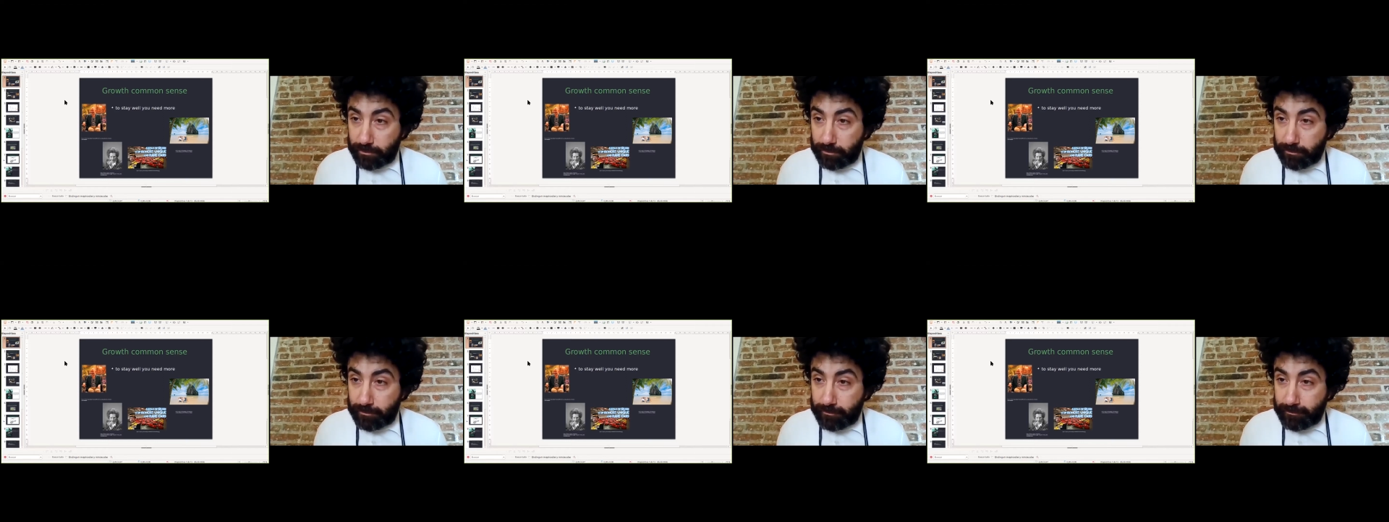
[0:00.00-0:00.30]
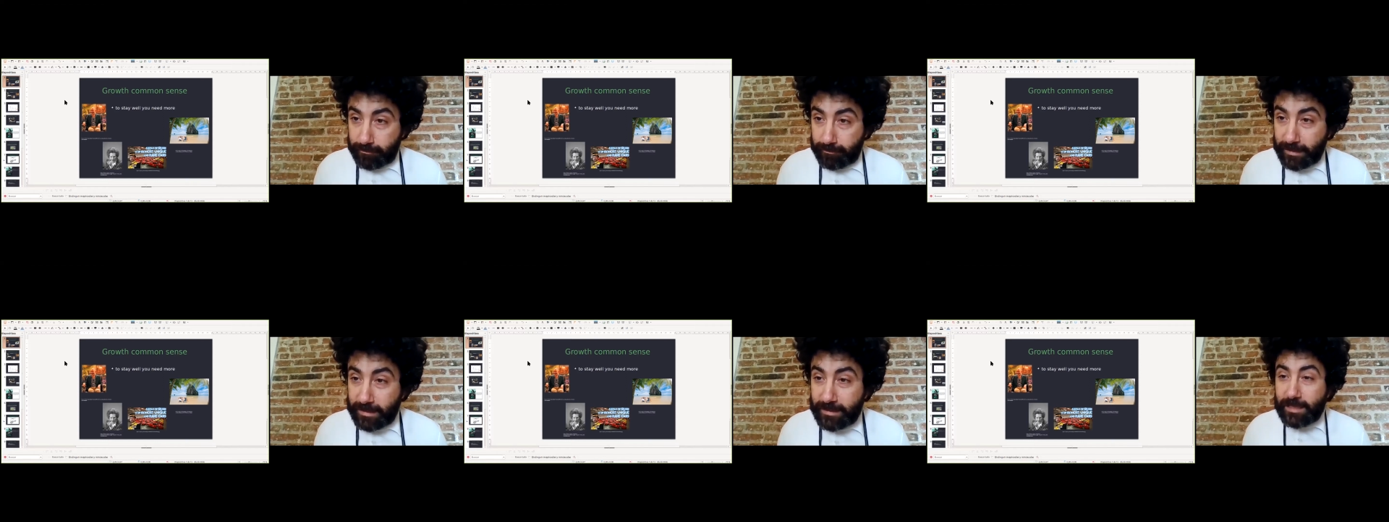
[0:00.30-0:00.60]
This
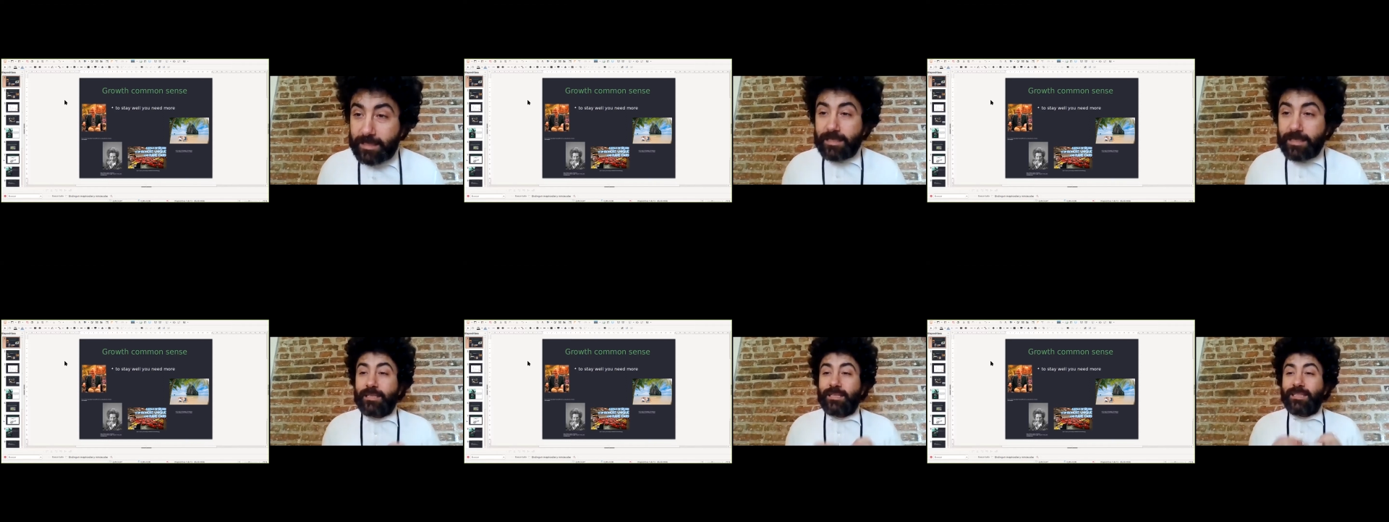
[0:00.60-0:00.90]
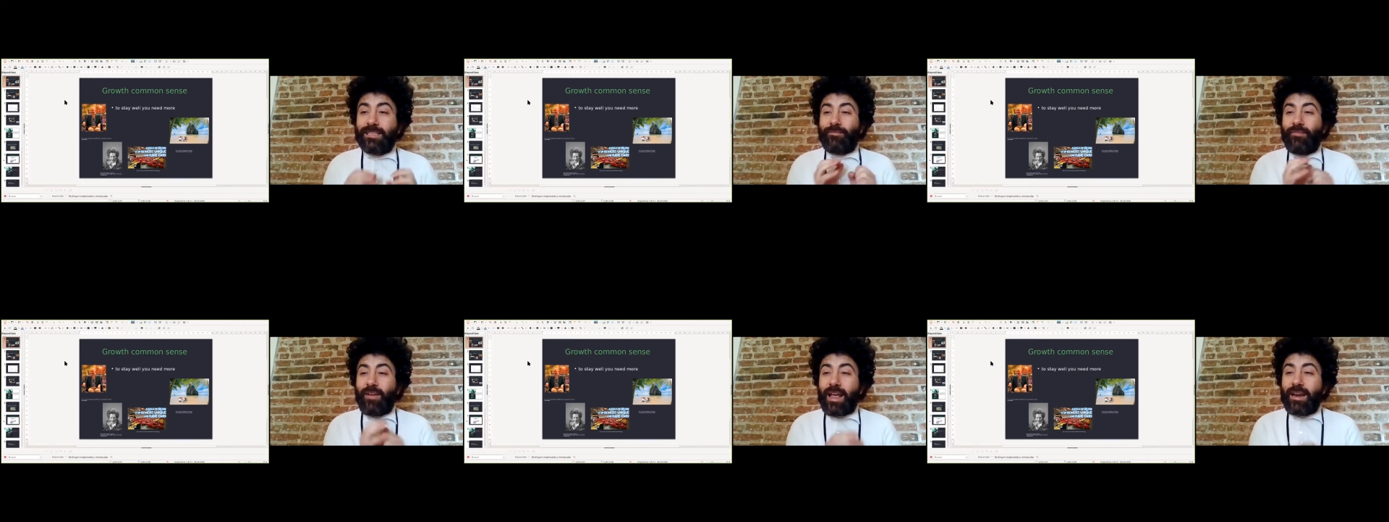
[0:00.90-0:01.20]
is the
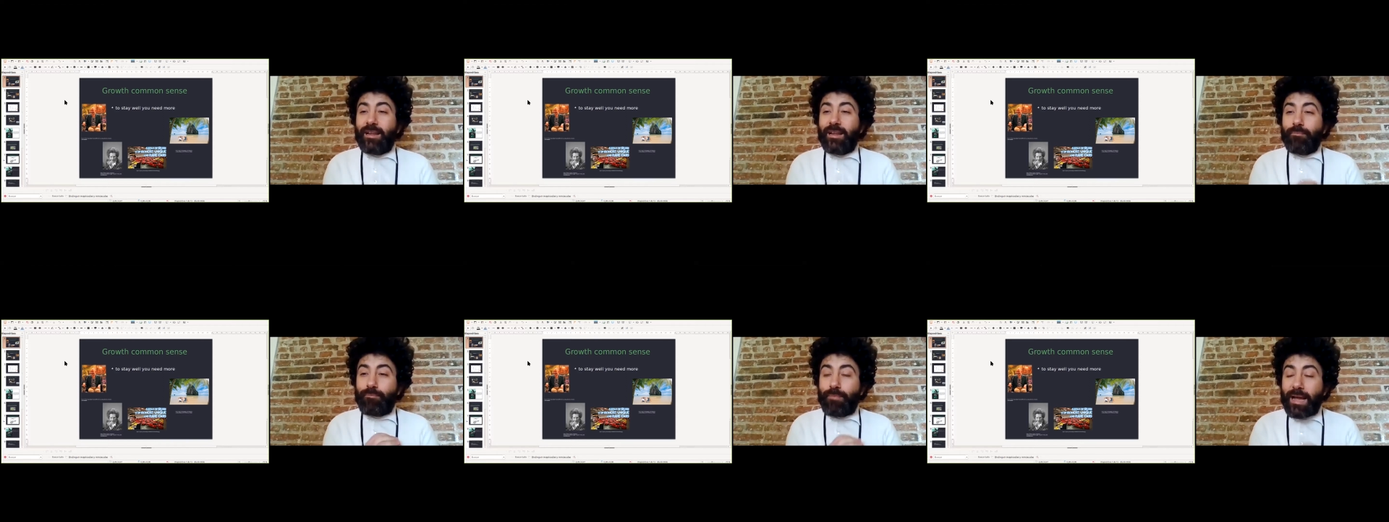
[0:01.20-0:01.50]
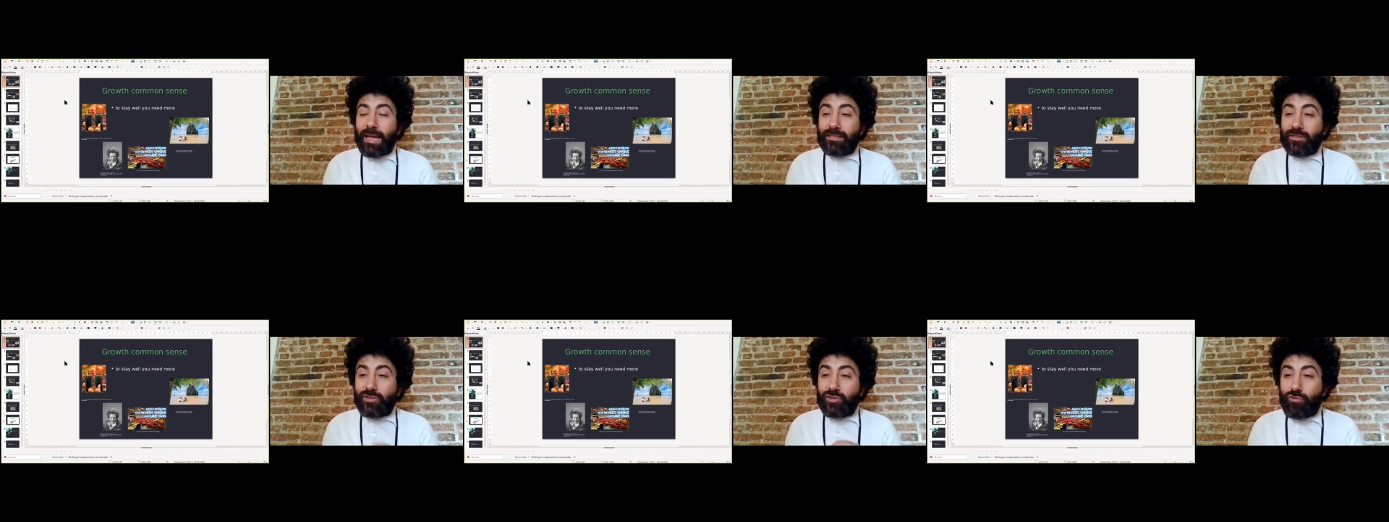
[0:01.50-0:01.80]
very
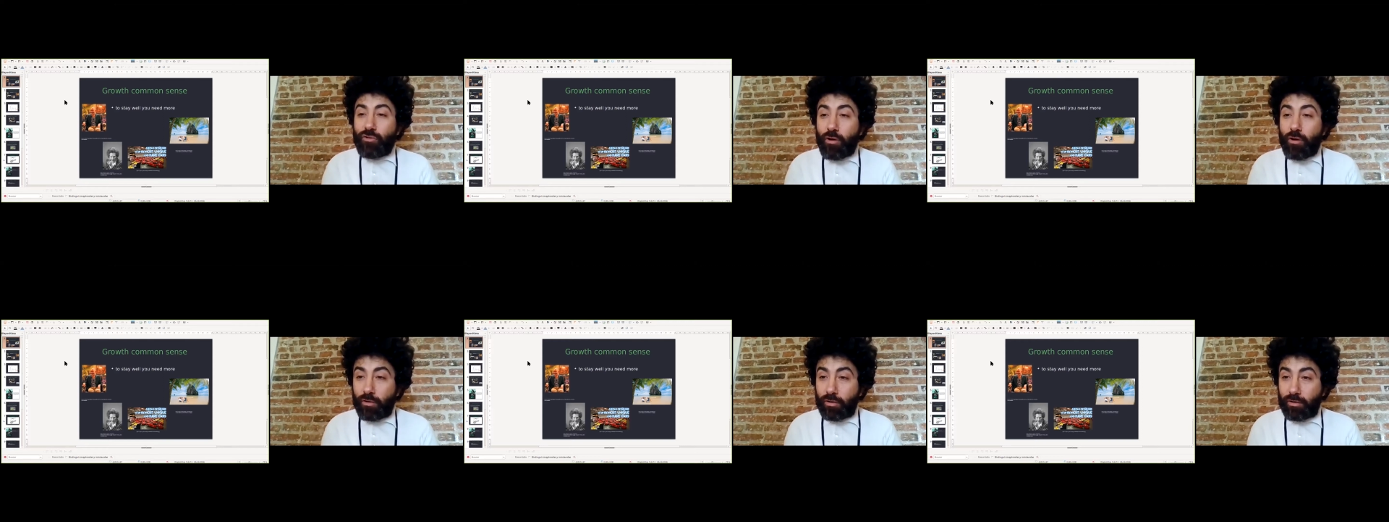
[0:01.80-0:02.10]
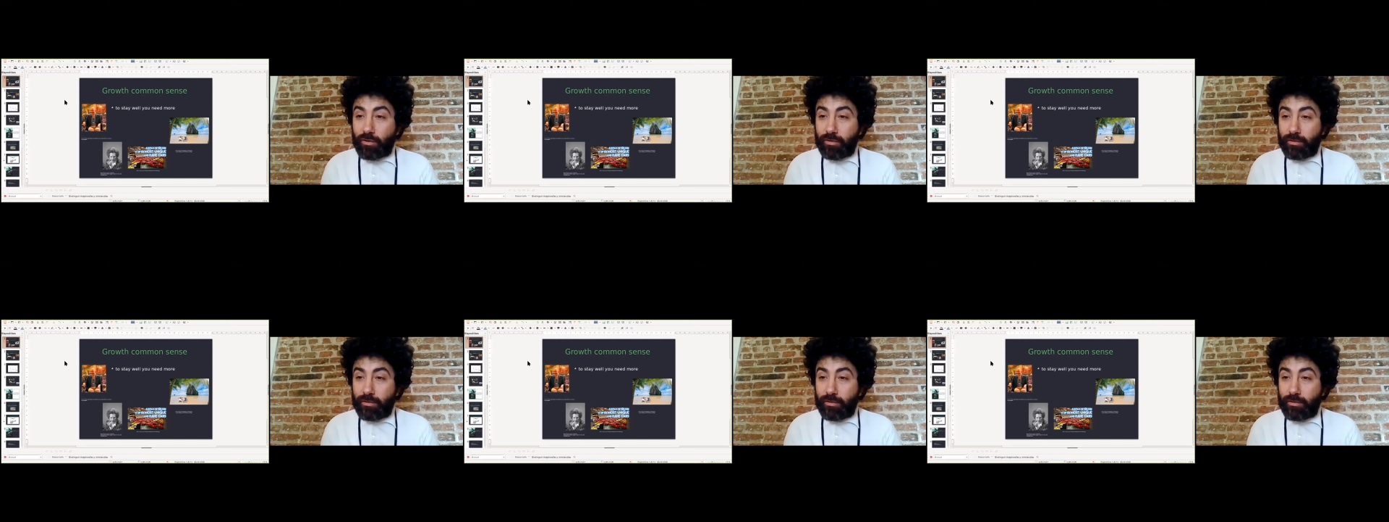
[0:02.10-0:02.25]
bedrock,